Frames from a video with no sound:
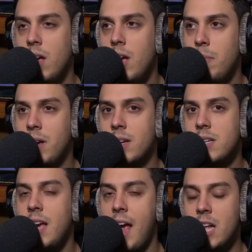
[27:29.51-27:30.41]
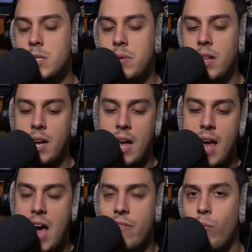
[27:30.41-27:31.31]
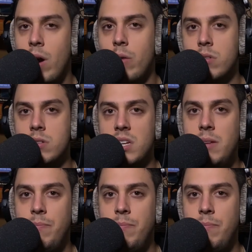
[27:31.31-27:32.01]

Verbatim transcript: because he hands me like a half wet receipt